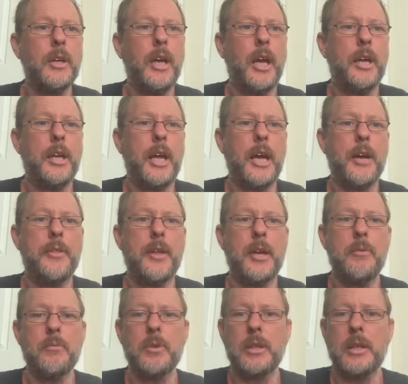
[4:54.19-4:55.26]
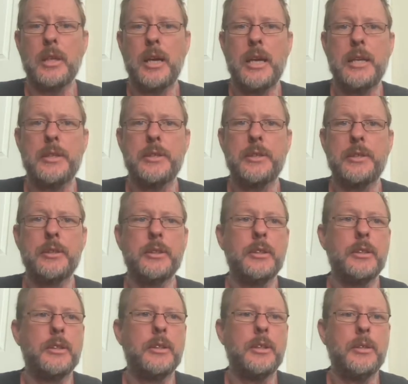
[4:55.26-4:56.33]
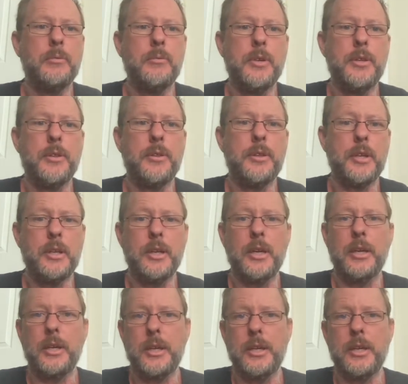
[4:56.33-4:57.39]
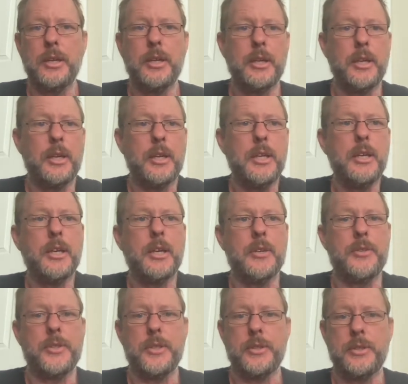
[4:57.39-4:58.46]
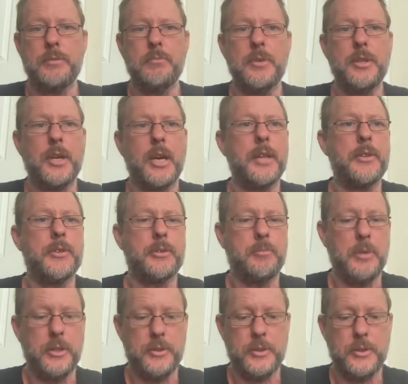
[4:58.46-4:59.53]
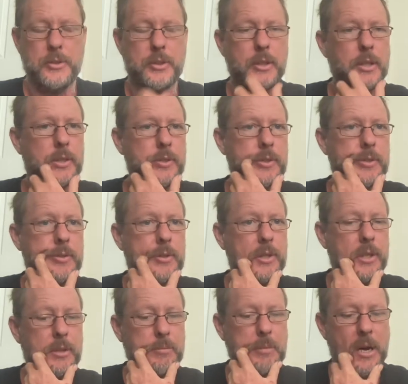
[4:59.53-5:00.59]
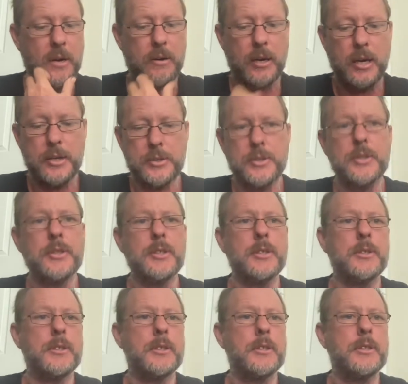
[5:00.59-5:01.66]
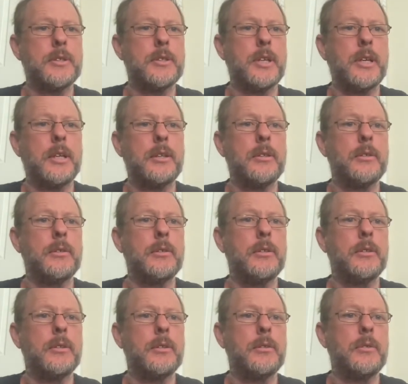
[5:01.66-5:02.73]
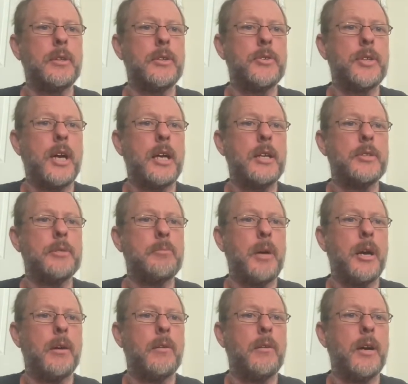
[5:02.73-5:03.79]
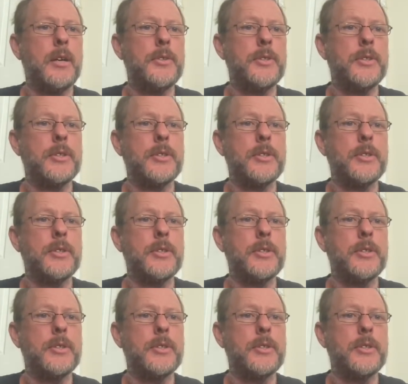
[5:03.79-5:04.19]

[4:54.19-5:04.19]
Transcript: at how they relate in a ecosystem with other species. So let's just think about grasses. This quick chat is about grasses,